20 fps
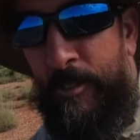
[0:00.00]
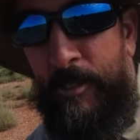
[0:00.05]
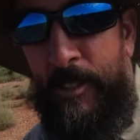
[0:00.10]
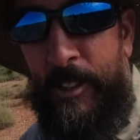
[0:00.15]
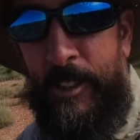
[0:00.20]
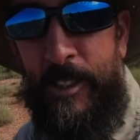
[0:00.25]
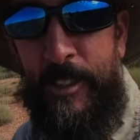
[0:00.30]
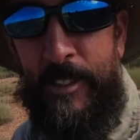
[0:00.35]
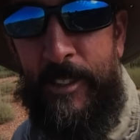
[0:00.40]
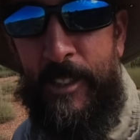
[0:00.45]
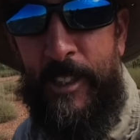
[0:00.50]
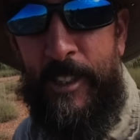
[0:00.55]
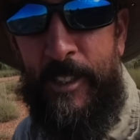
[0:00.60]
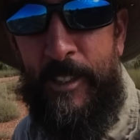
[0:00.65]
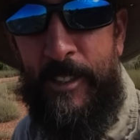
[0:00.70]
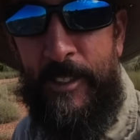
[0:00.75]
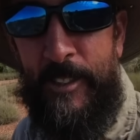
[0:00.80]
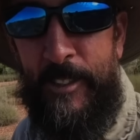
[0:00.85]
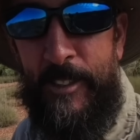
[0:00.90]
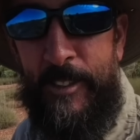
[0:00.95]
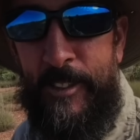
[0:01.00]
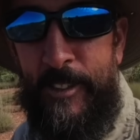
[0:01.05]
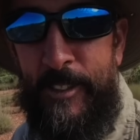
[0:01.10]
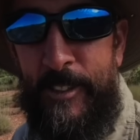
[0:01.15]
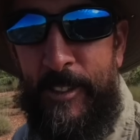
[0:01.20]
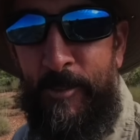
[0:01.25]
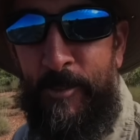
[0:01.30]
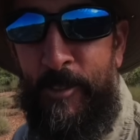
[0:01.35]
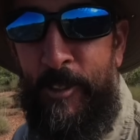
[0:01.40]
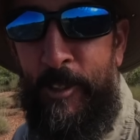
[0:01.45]
what do you say,
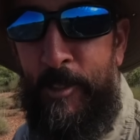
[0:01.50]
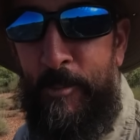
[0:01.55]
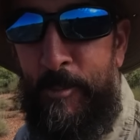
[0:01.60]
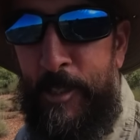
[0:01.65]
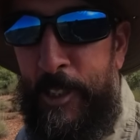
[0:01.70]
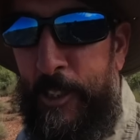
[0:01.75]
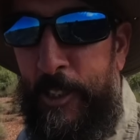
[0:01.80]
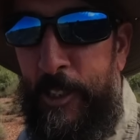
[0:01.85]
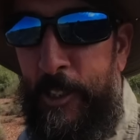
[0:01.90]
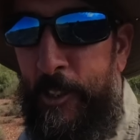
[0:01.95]
just find a bit of